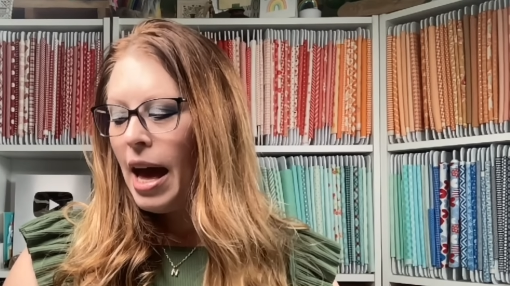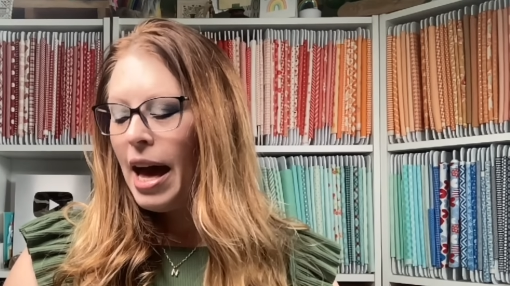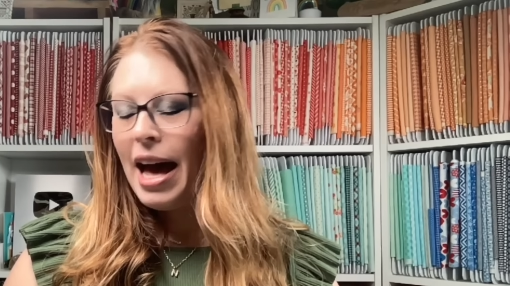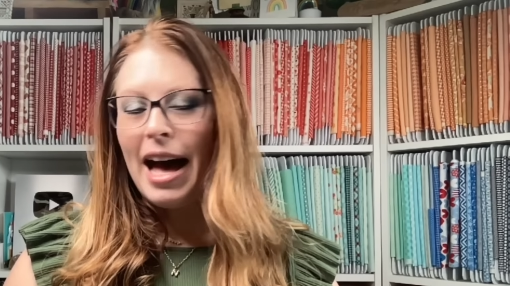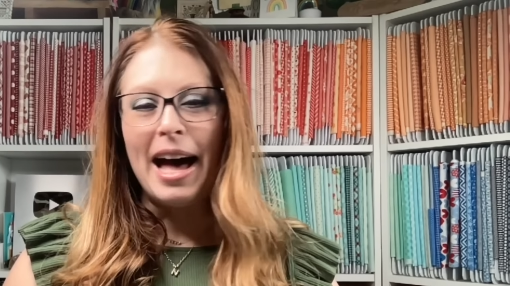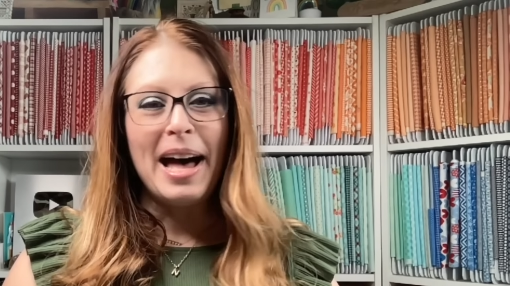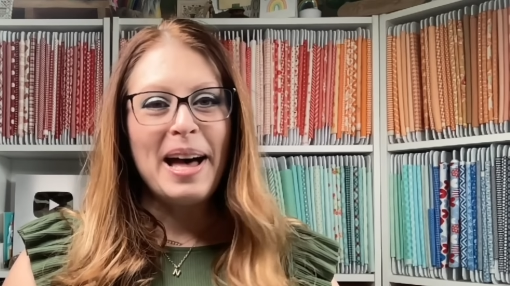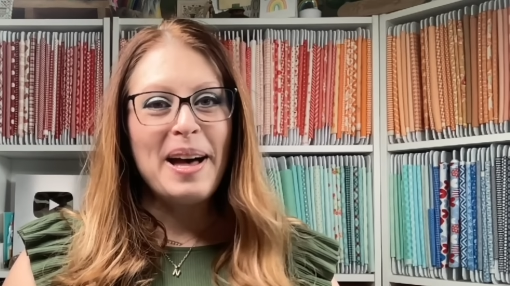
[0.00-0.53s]

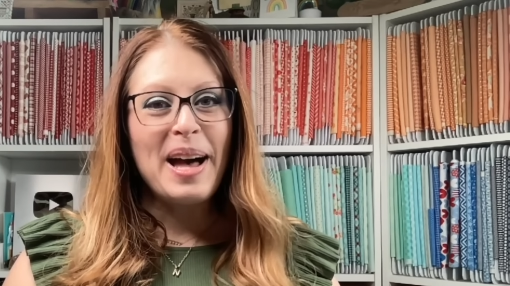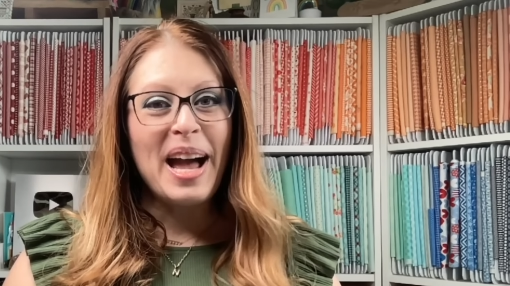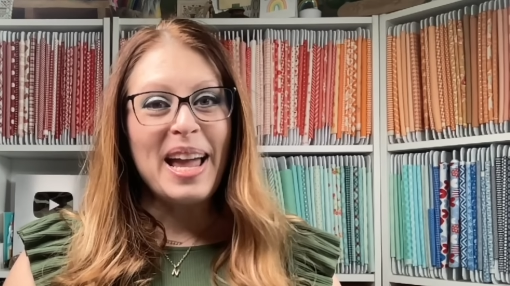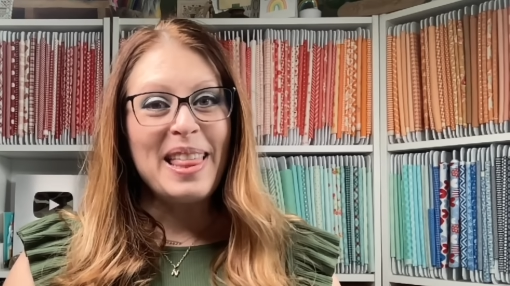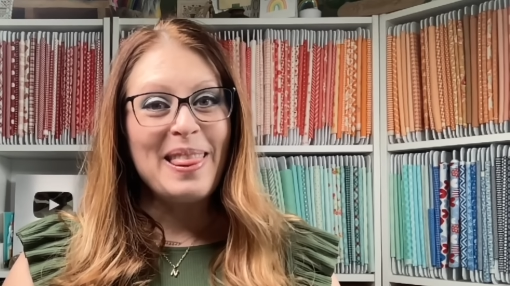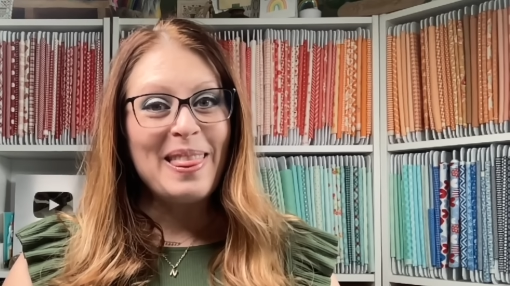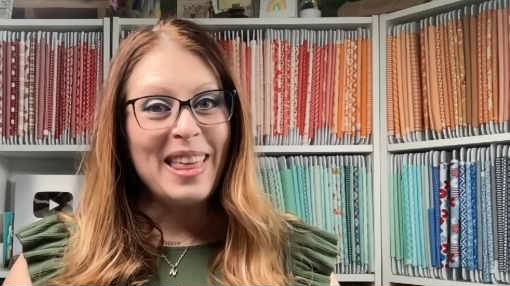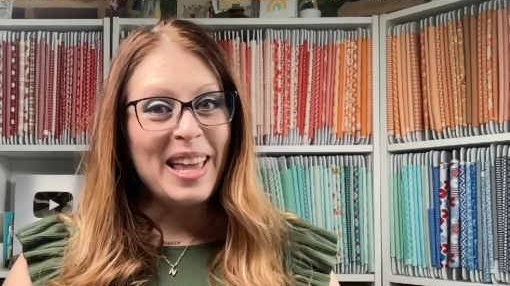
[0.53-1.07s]
Uh, I
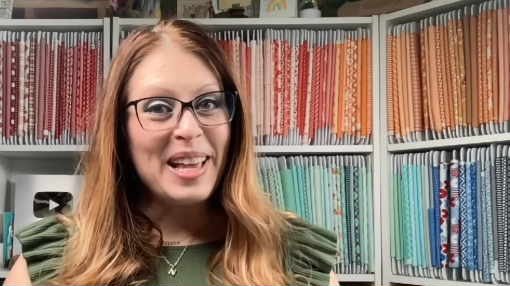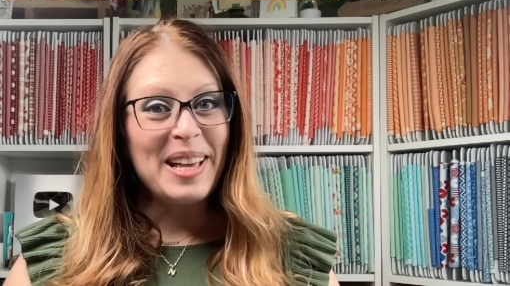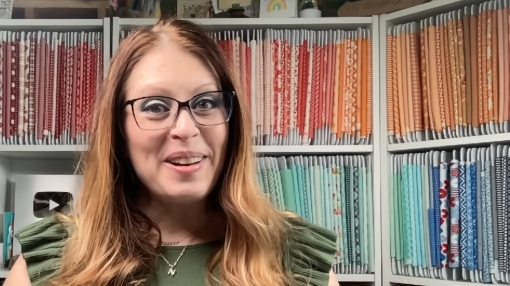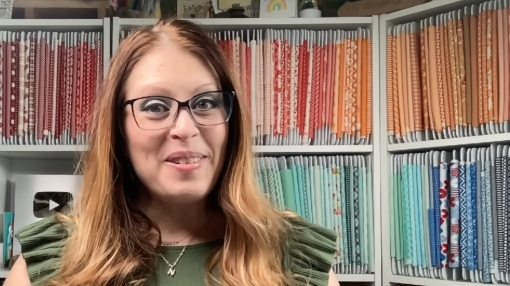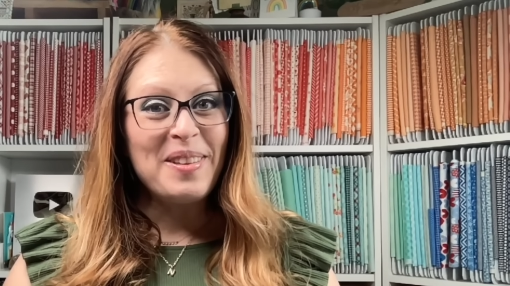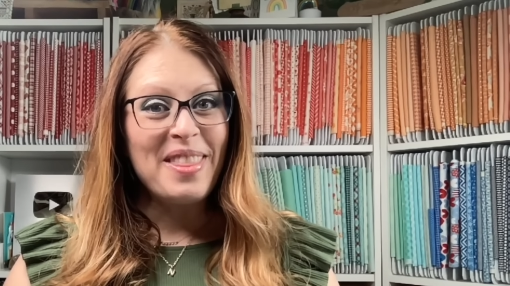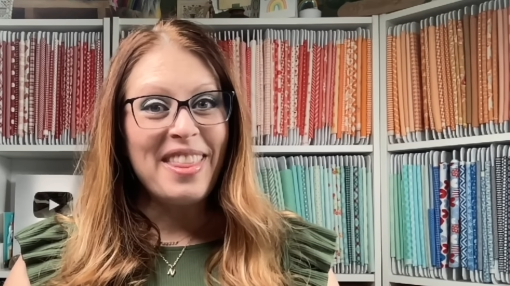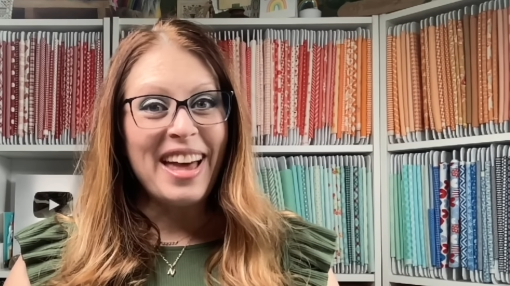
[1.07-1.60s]
think
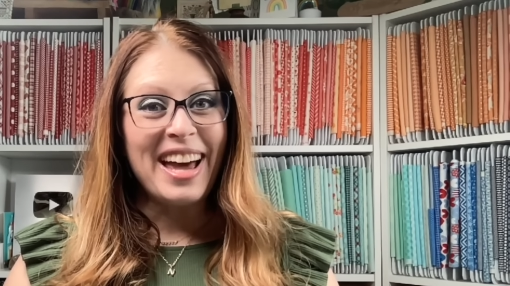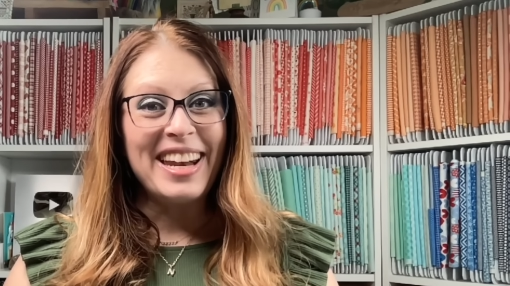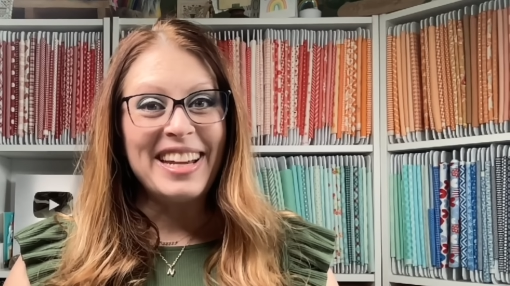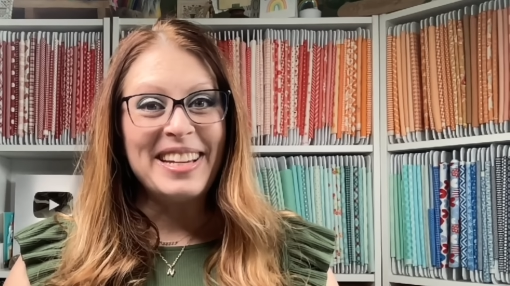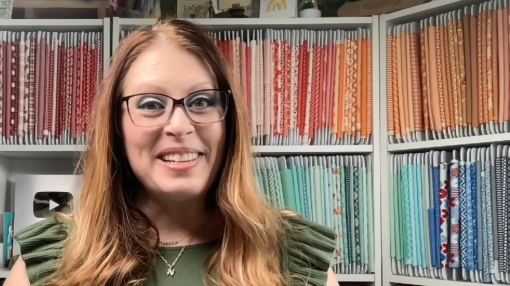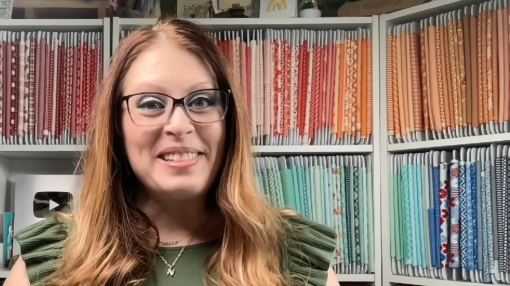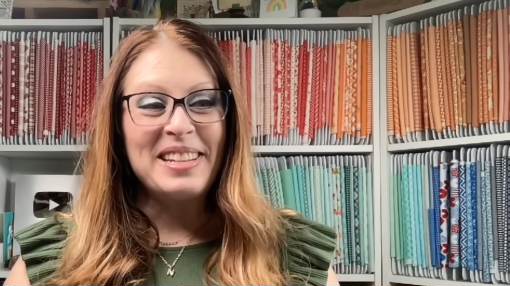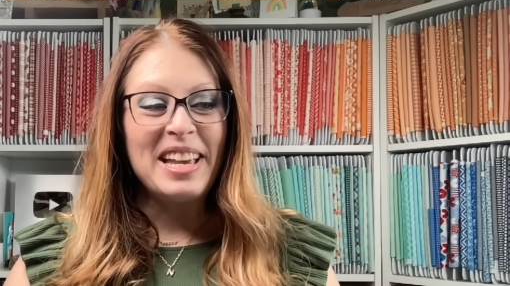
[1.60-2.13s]
that
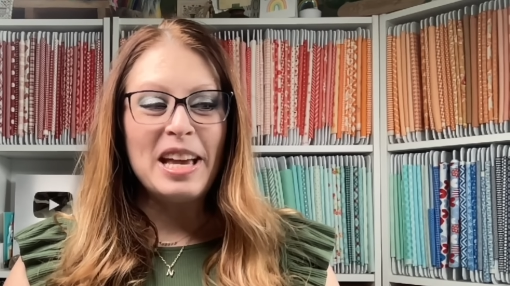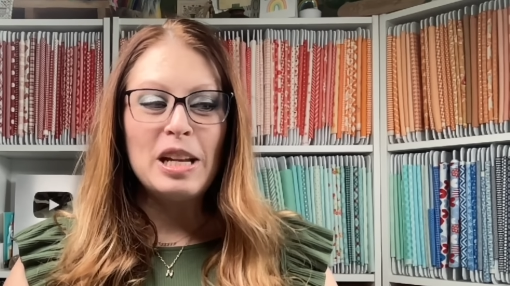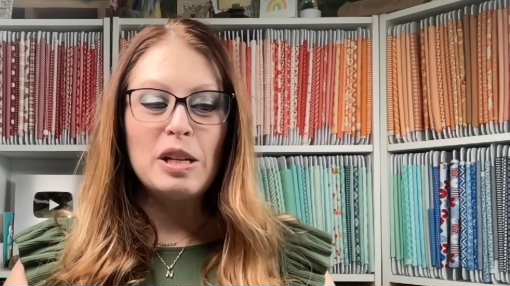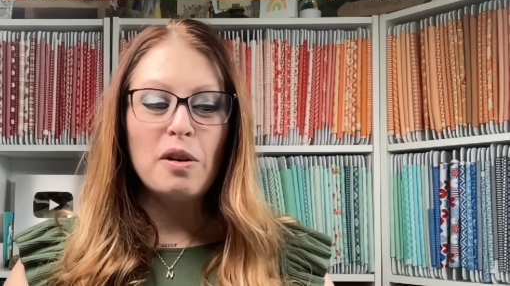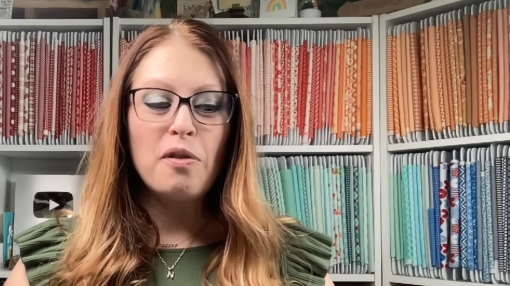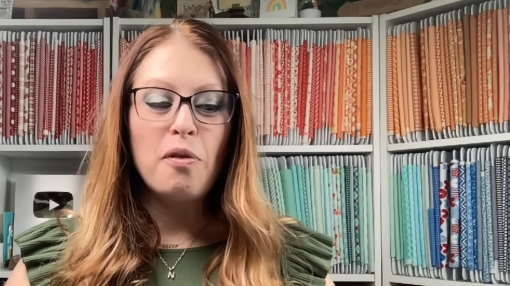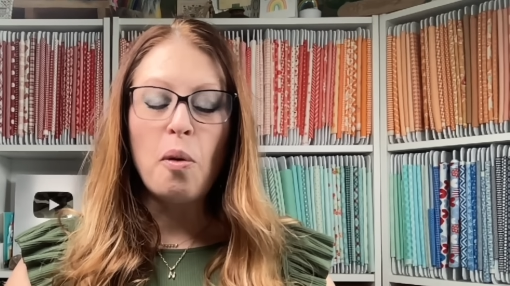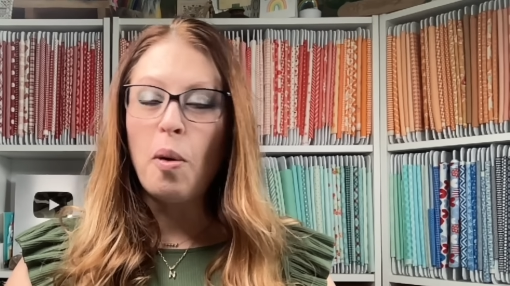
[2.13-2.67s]
is it
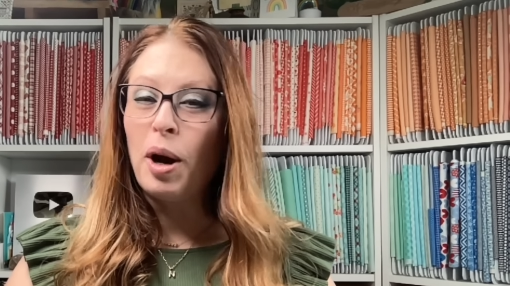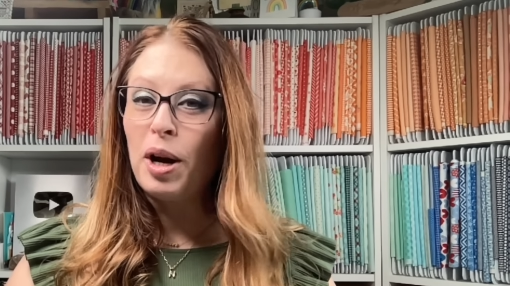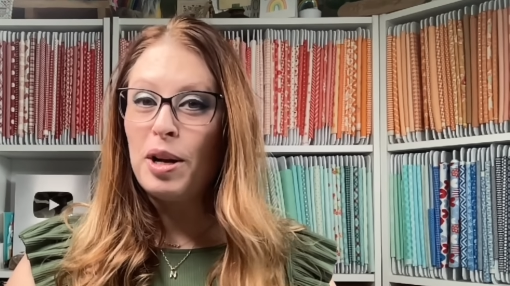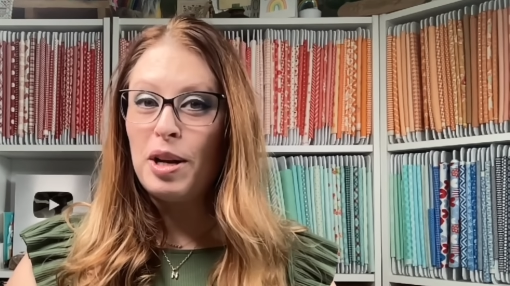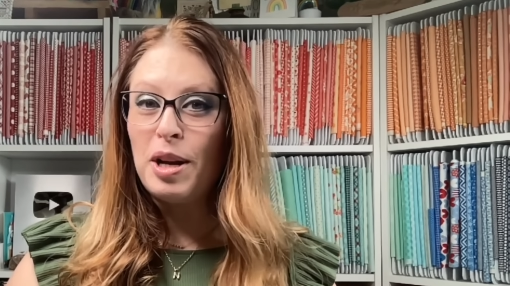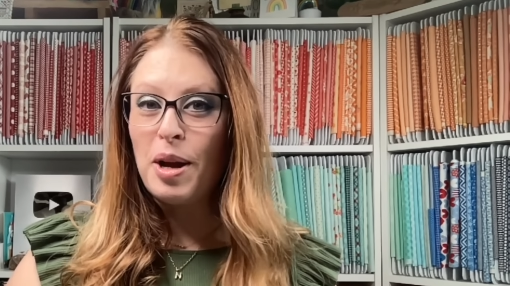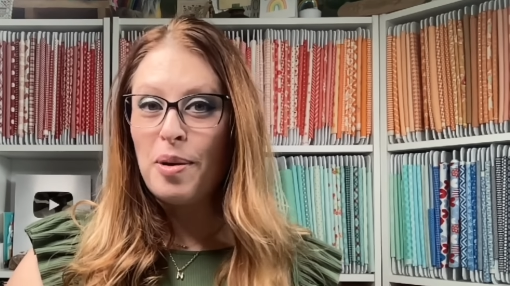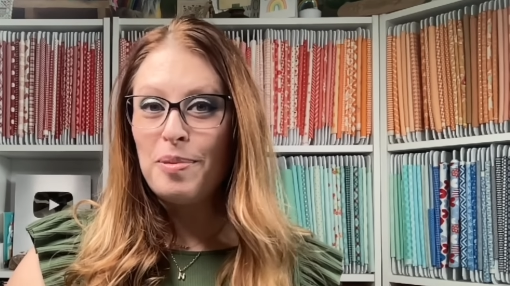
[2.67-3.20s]
for
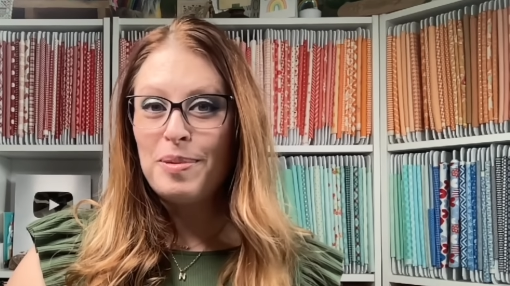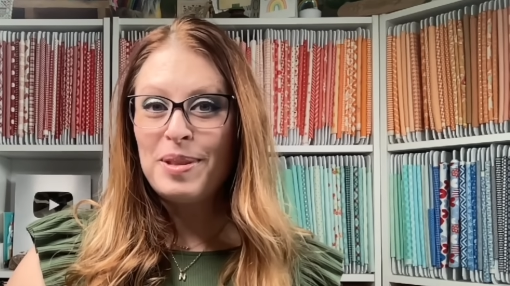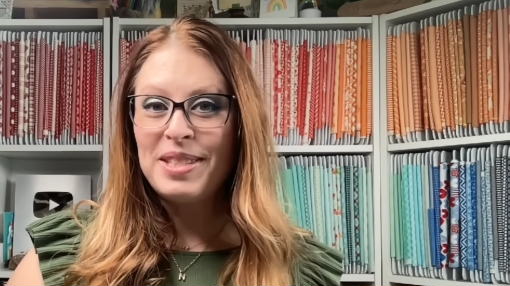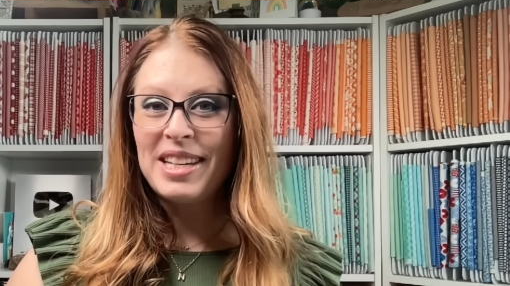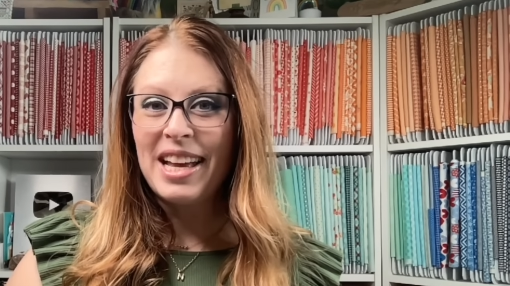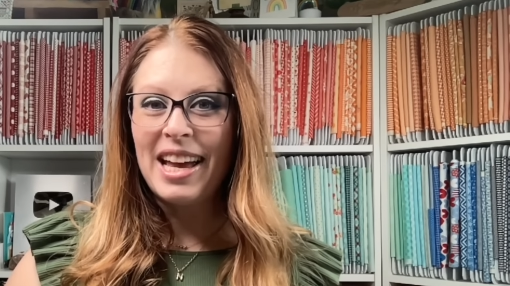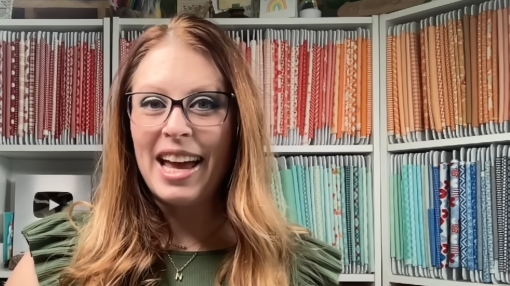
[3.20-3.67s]
notes.